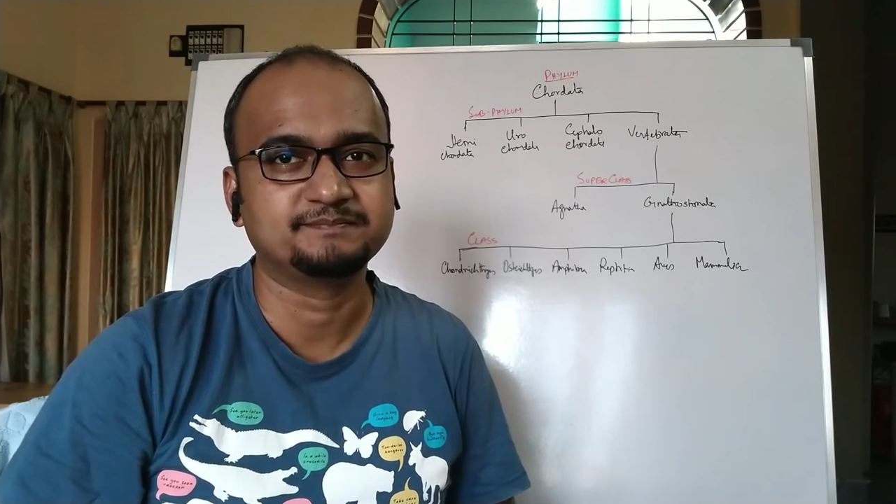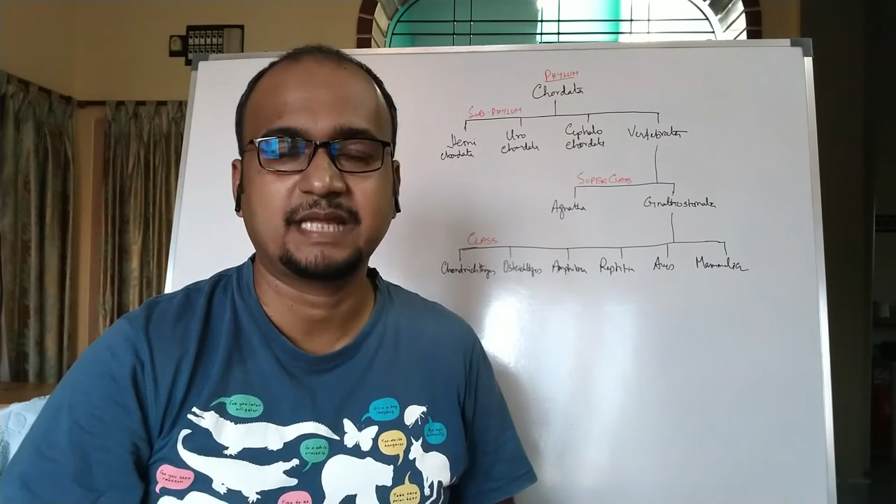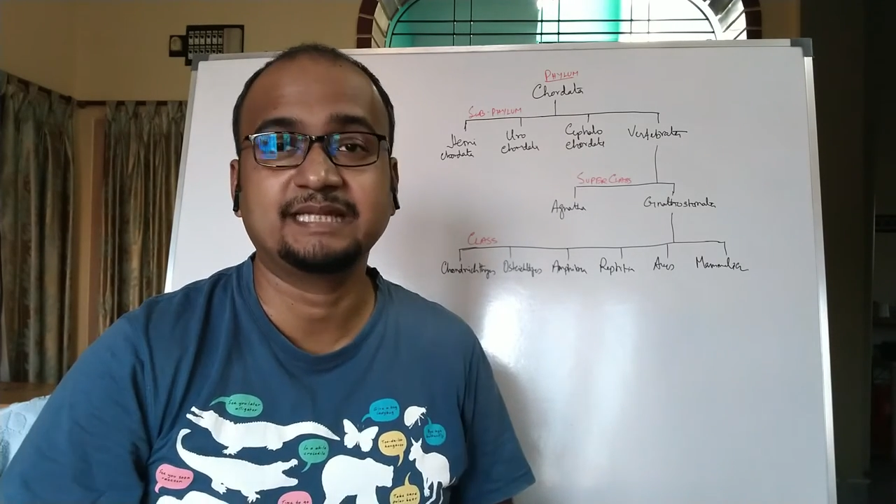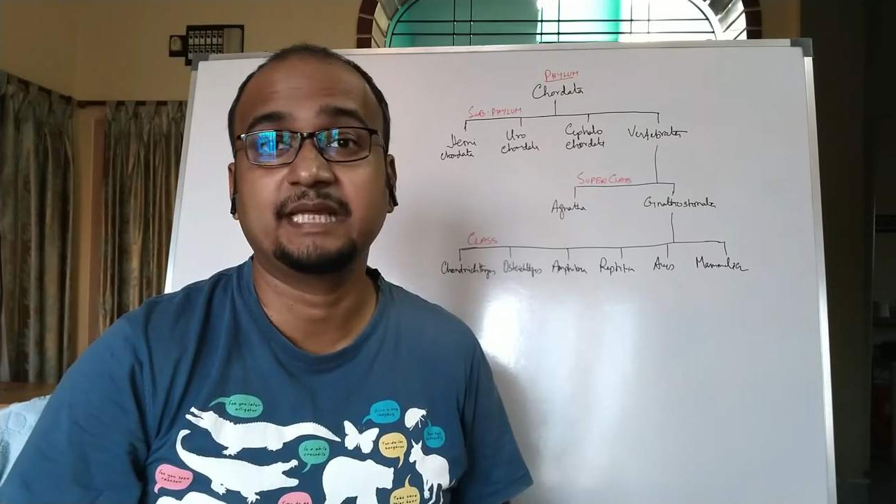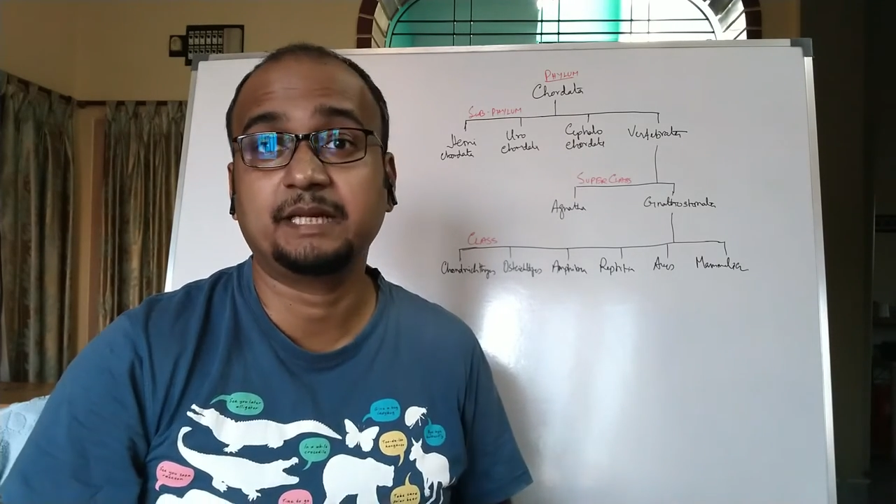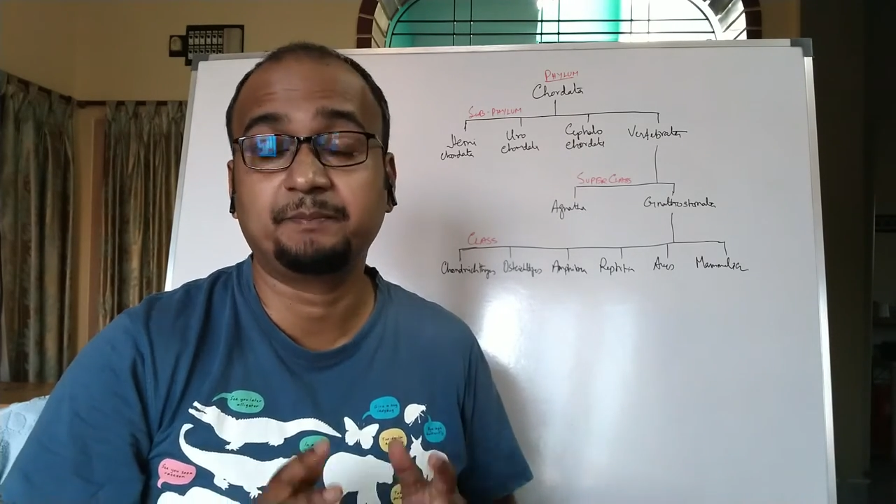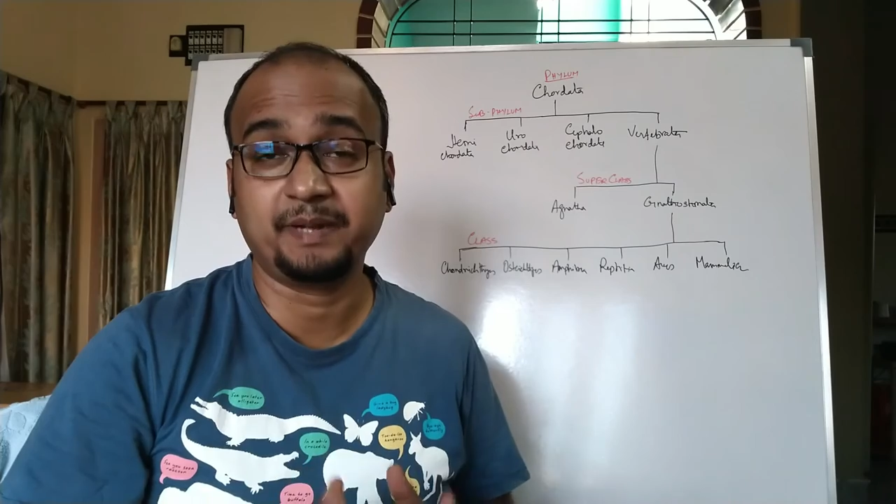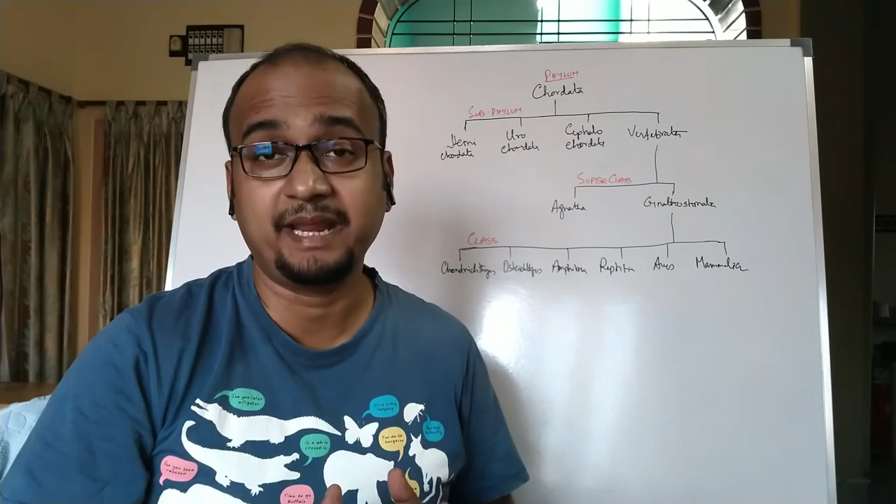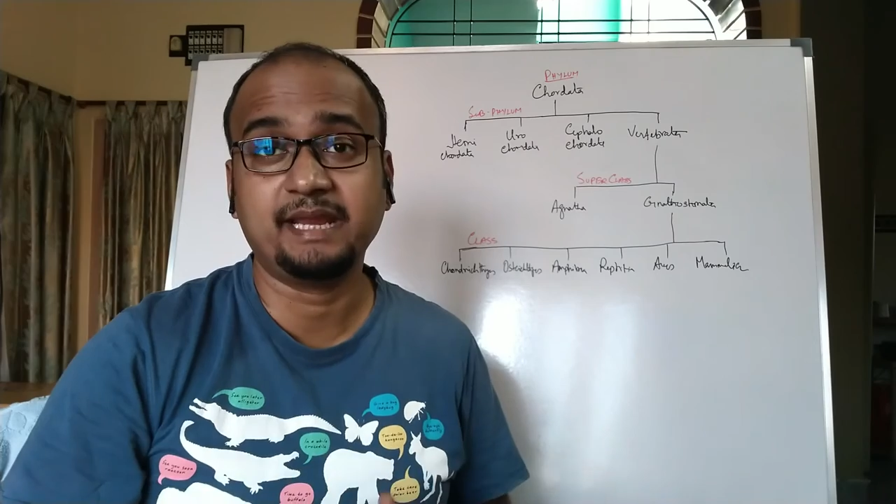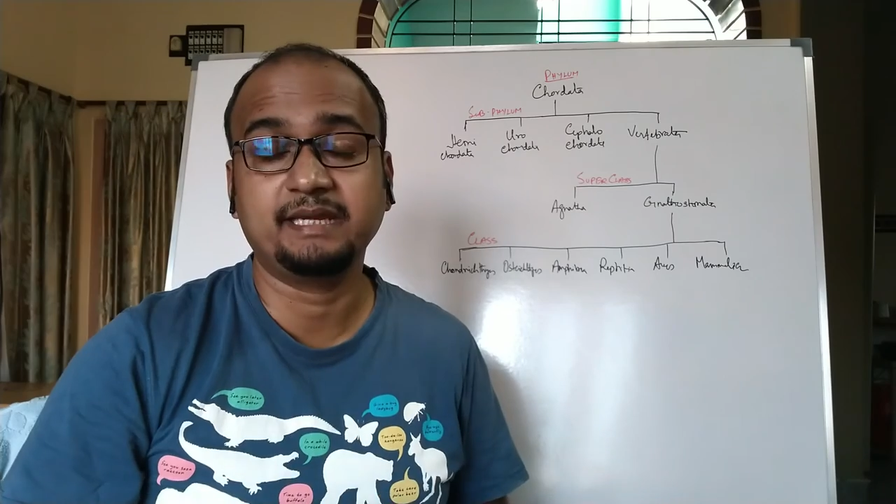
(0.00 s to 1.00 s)
and their
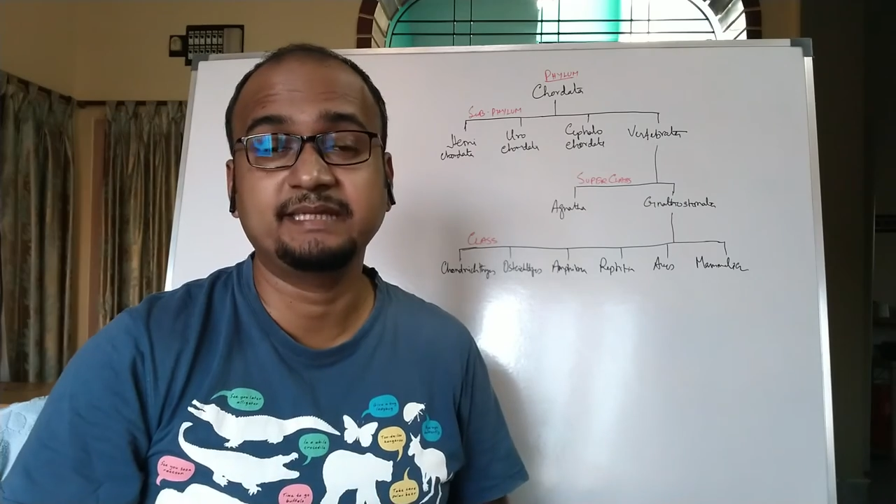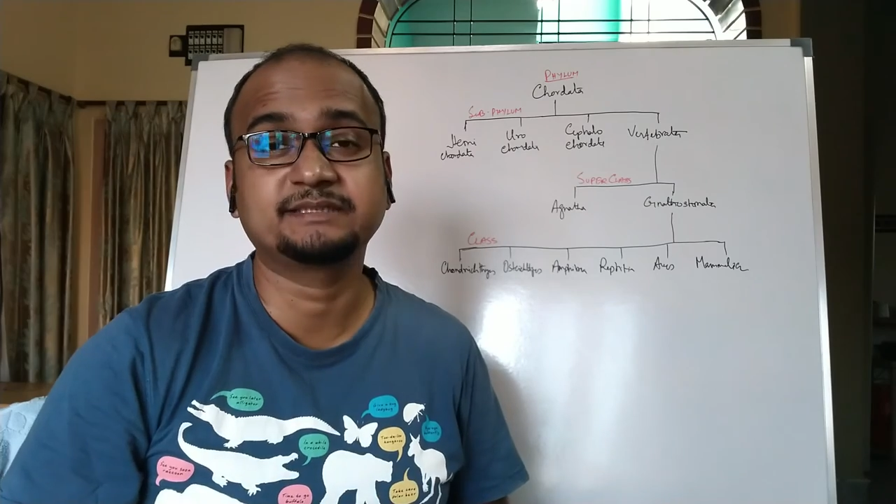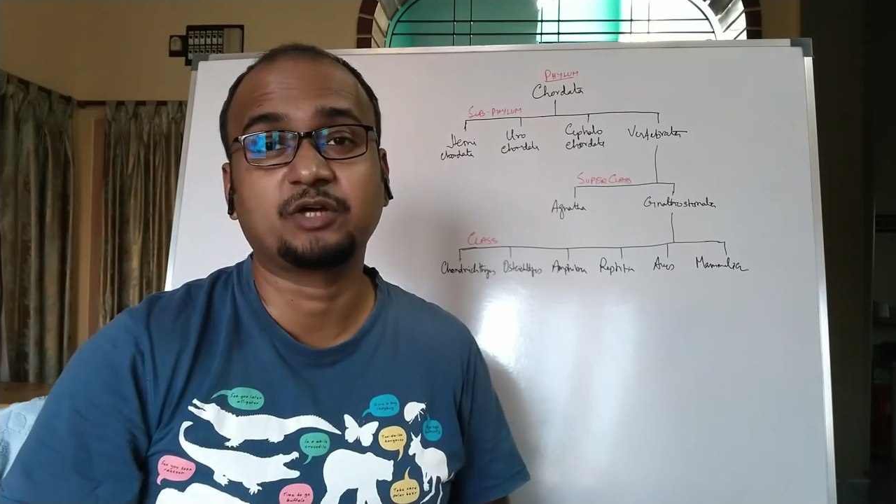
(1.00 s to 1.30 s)
brain is